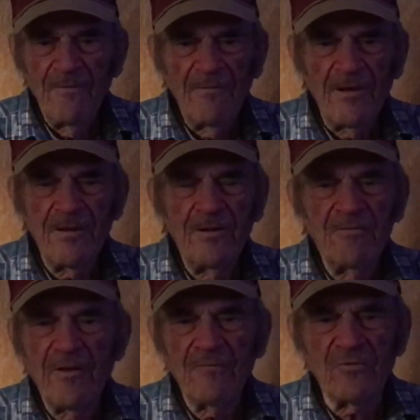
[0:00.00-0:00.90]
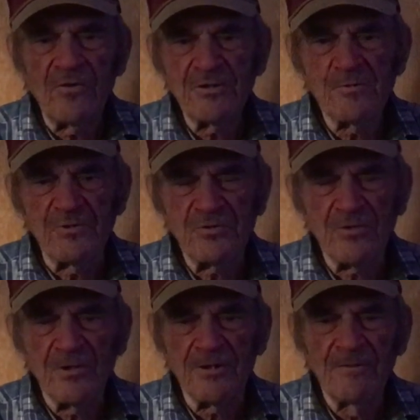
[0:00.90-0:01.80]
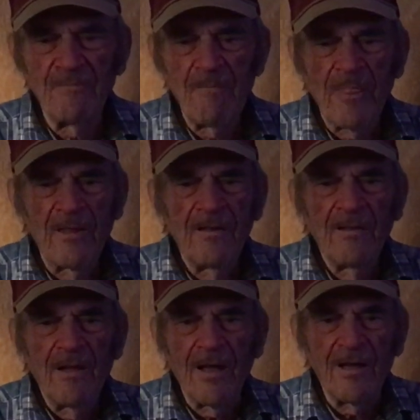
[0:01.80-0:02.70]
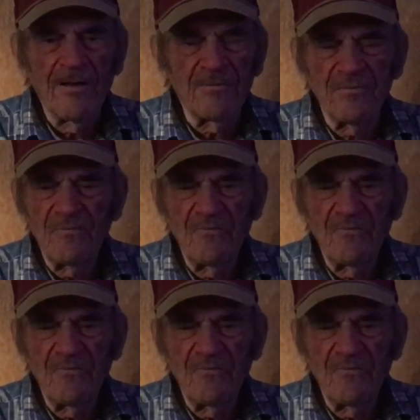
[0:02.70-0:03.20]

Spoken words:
they didn't even have a Christmas tree and